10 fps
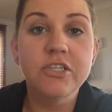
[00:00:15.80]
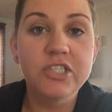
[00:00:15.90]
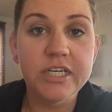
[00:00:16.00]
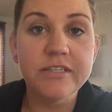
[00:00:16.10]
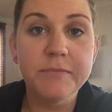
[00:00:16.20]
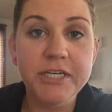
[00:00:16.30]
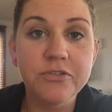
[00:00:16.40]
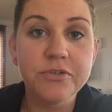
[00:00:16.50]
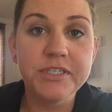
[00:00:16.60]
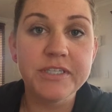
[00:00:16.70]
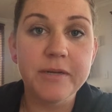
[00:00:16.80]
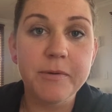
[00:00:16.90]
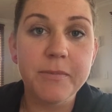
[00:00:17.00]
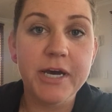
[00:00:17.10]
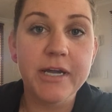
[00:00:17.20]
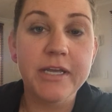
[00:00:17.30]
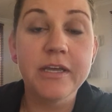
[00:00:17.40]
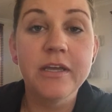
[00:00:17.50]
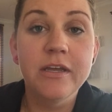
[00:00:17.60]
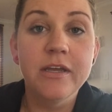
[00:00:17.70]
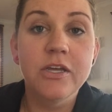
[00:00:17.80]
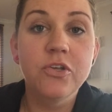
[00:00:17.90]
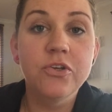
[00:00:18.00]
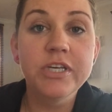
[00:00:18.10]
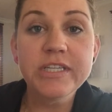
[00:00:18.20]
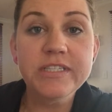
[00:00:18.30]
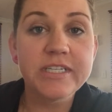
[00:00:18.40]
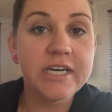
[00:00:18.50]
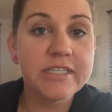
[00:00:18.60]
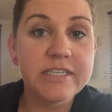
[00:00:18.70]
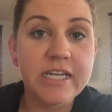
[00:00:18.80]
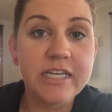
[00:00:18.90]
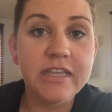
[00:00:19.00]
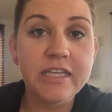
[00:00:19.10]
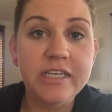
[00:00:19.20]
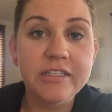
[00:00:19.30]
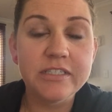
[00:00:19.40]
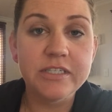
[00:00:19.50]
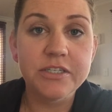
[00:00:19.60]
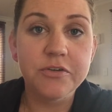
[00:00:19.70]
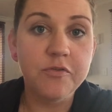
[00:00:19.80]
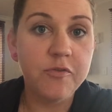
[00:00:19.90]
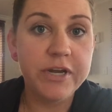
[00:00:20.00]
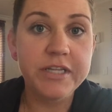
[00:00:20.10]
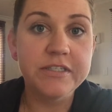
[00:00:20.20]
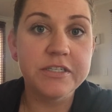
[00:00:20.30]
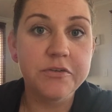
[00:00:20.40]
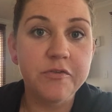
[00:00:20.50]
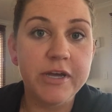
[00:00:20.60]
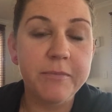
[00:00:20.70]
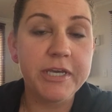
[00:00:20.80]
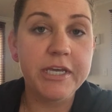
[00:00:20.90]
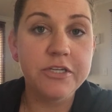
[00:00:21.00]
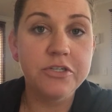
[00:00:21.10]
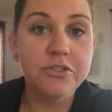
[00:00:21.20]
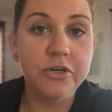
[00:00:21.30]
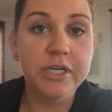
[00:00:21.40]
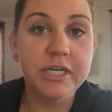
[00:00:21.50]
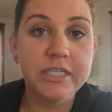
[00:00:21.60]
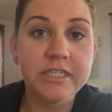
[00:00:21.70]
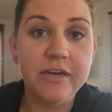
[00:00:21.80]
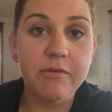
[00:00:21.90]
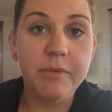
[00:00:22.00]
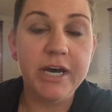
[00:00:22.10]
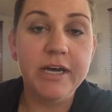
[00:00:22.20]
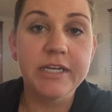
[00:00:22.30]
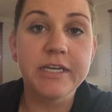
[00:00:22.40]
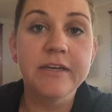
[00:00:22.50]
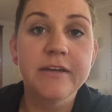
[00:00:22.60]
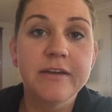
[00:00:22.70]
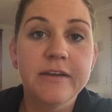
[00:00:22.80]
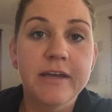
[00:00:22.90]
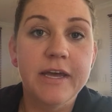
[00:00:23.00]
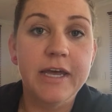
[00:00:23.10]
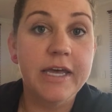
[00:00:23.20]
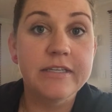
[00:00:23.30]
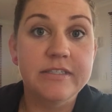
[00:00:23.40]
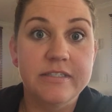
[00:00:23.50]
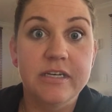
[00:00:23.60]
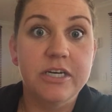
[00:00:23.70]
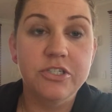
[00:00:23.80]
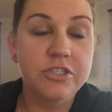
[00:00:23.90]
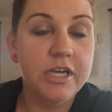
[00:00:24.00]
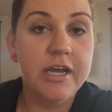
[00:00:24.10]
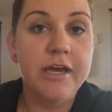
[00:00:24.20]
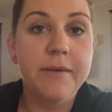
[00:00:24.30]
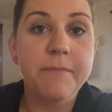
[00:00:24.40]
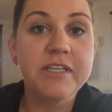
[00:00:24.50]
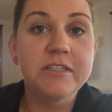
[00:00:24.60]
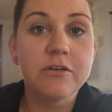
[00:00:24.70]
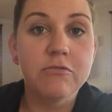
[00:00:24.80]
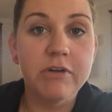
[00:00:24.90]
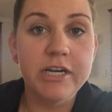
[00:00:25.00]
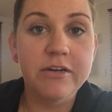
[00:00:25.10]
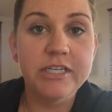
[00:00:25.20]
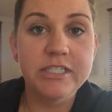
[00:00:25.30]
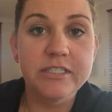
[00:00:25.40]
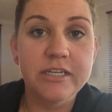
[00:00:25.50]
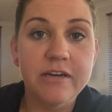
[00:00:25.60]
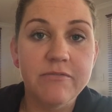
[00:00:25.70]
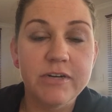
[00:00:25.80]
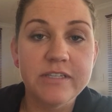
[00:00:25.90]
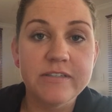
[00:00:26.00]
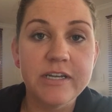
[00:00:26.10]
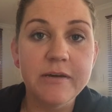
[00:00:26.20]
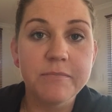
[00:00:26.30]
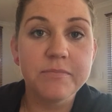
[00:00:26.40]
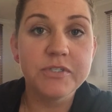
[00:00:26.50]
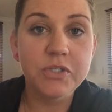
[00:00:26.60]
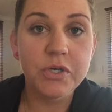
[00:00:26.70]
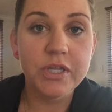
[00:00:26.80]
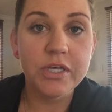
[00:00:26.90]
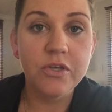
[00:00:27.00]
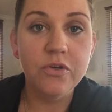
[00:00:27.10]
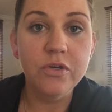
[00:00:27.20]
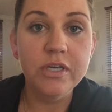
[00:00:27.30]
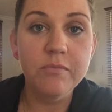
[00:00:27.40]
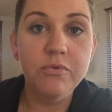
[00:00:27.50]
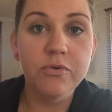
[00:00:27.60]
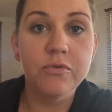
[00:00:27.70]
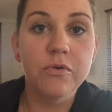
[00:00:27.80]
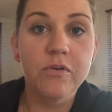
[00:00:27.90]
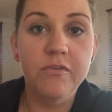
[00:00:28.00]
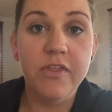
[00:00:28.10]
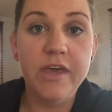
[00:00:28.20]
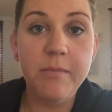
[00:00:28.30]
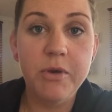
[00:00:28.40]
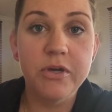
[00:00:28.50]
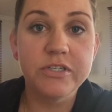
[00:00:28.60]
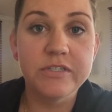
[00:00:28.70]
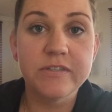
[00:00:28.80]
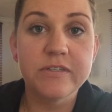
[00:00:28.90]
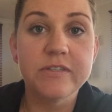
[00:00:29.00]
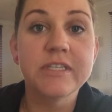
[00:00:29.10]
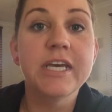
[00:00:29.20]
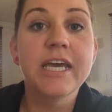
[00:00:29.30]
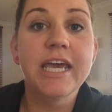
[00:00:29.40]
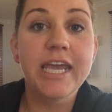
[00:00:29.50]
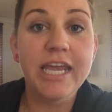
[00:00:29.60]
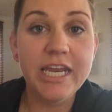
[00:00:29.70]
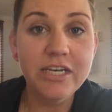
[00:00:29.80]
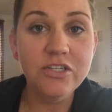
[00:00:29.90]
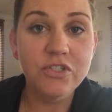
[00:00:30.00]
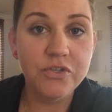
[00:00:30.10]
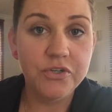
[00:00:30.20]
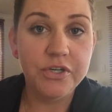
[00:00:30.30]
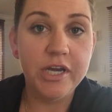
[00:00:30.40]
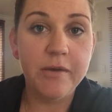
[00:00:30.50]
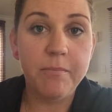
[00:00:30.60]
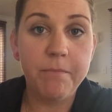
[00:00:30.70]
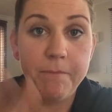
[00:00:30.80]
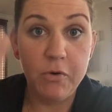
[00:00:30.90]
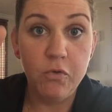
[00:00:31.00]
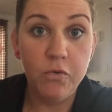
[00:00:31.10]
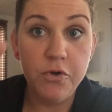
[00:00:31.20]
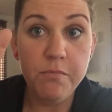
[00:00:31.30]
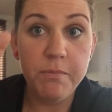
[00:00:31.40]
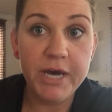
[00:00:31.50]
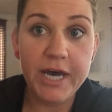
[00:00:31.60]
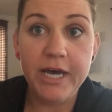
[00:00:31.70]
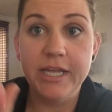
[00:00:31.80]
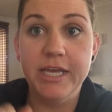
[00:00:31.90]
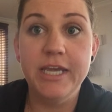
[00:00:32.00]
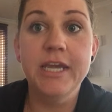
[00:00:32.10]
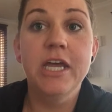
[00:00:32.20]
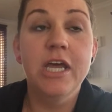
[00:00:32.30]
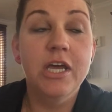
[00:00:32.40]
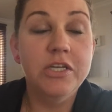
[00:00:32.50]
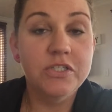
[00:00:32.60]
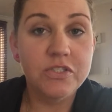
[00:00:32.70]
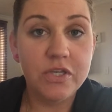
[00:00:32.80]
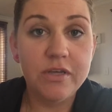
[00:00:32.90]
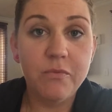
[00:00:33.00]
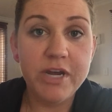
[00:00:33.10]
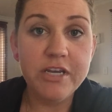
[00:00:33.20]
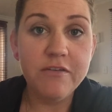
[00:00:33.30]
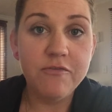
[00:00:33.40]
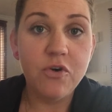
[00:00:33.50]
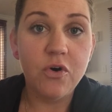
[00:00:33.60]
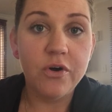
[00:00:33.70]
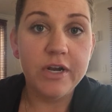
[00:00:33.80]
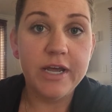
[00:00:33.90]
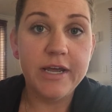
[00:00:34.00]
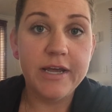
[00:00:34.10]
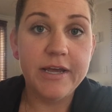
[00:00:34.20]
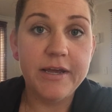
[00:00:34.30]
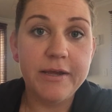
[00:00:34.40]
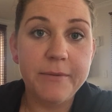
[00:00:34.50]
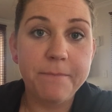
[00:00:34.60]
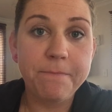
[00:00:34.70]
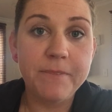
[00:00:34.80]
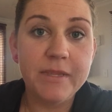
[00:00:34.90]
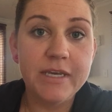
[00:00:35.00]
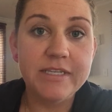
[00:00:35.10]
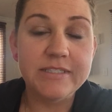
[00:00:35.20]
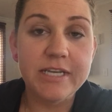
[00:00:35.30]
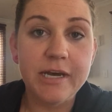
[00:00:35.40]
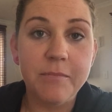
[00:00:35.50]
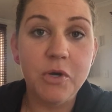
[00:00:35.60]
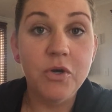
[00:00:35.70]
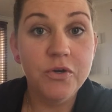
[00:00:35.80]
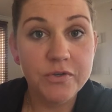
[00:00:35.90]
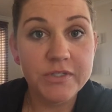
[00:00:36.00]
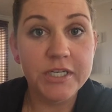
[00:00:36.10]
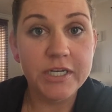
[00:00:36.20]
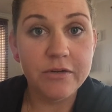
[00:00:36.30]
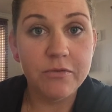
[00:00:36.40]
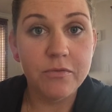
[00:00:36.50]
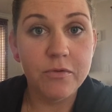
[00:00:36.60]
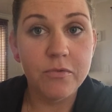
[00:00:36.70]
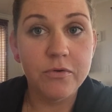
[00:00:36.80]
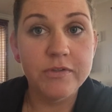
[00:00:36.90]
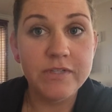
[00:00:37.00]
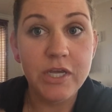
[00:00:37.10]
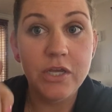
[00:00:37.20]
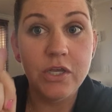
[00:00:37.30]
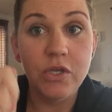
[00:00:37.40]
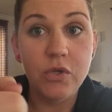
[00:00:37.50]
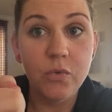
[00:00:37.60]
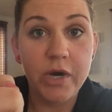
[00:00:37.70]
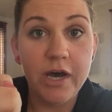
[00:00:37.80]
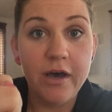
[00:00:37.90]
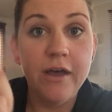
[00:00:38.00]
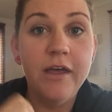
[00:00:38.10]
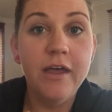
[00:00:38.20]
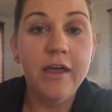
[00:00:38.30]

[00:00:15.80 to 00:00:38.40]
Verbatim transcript: just make sure you set up a party. You can start selling things to your friends and your family and you don't need to have a party as such. Um, it's a great idea to have one set up so that you can put all of their purchases into a group party so that when you've got um, it set up, who's going to get all the rewards? You are.